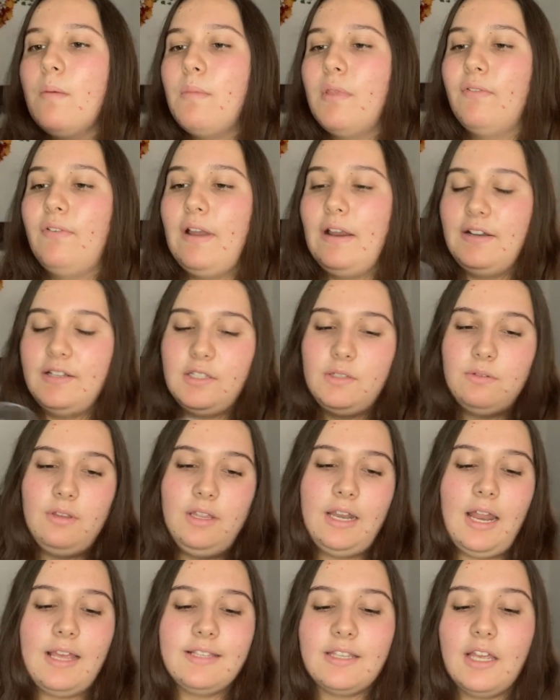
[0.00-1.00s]
The fragrance is
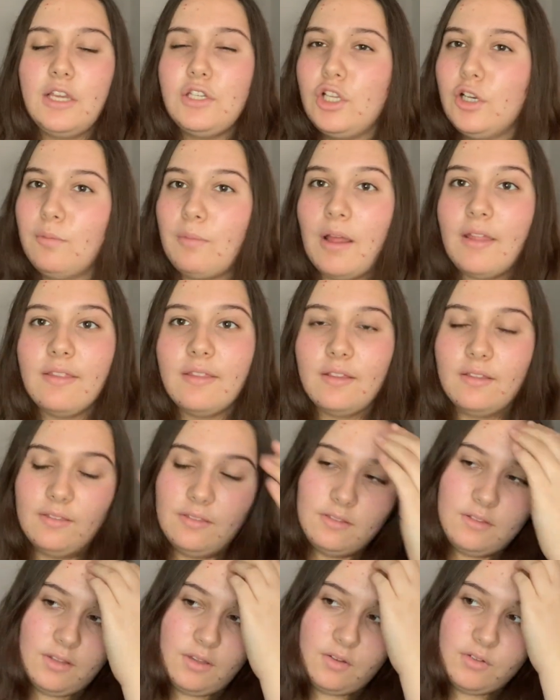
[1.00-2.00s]
really nice. I should have
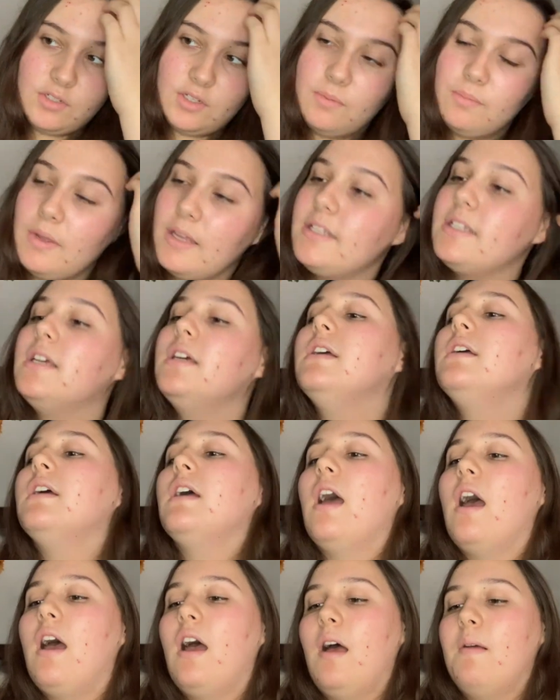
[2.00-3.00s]
brought the lotion, but
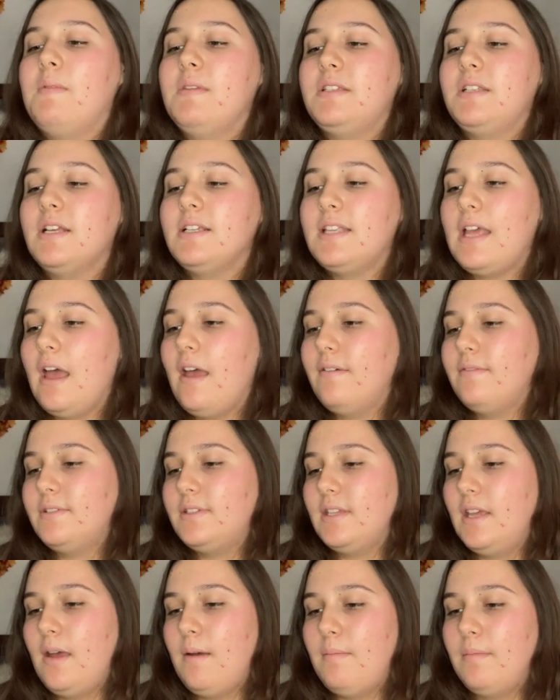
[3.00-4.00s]
um, this does have
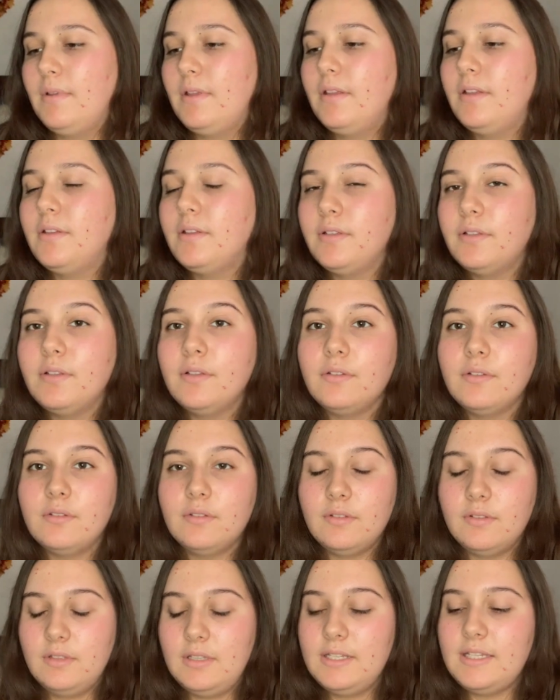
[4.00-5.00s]
some,
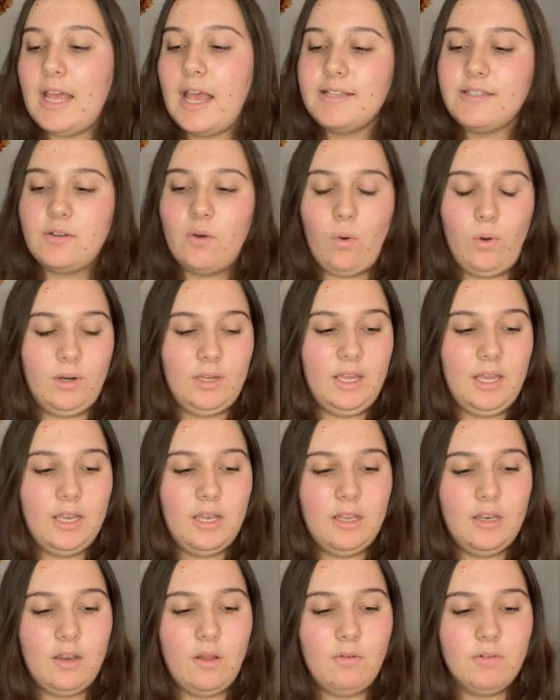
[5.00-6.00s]
this has an
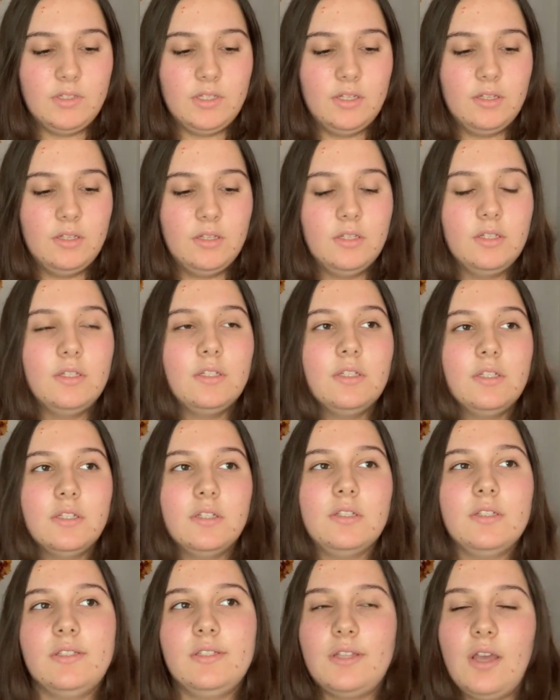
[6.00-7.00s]
orchid note.
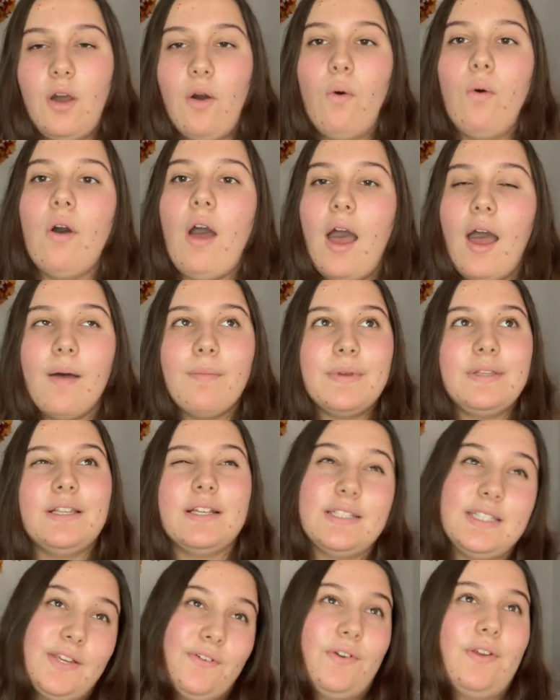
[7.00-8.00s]
So um, it
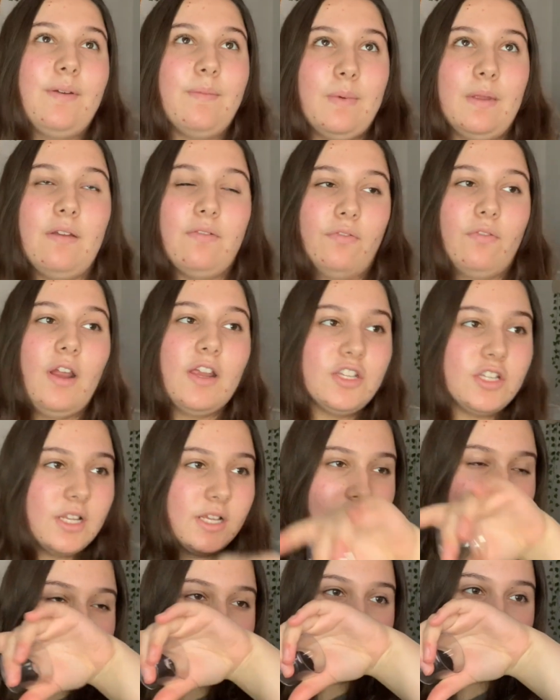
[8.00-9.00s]
does give it a bit of
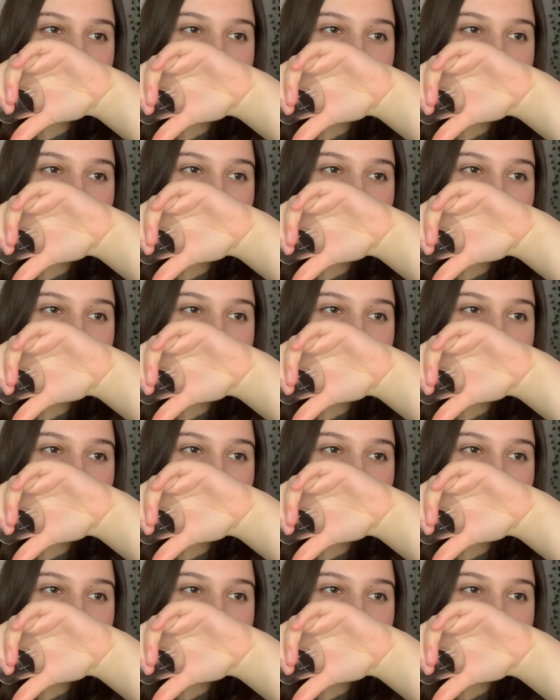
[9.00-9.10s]
freshness.